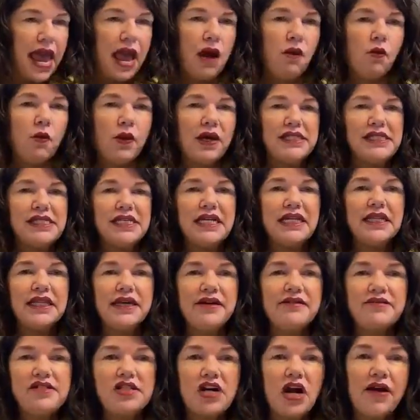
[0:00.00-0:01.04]
And once it
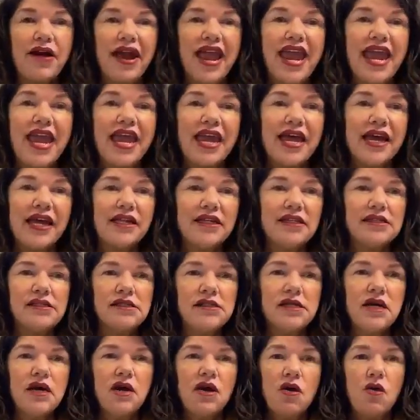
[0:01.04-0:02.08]
leaves our
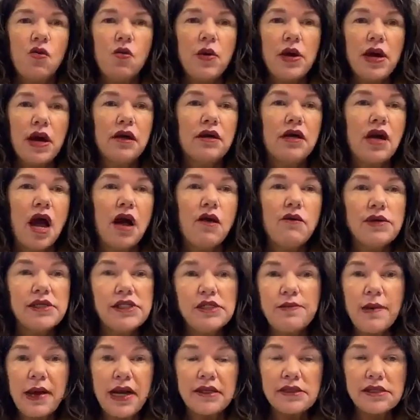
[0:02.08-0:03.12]
hands, we are not
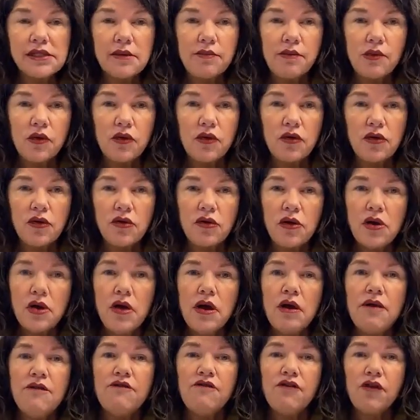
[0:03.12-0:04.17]
responsible
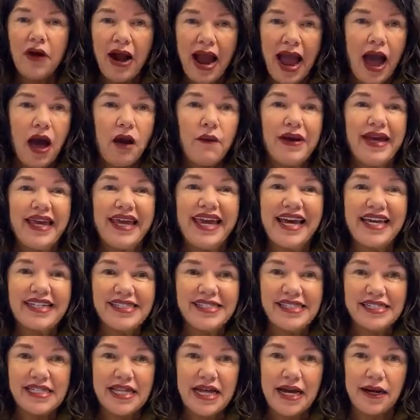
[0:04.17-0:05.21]
for how it
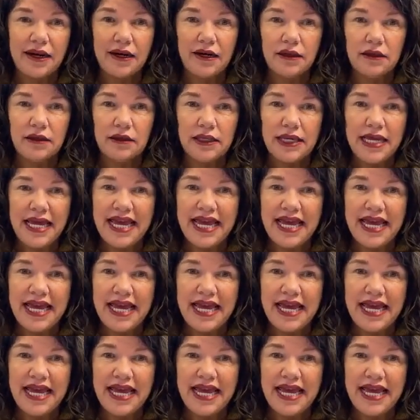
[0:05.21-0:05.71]
gets there.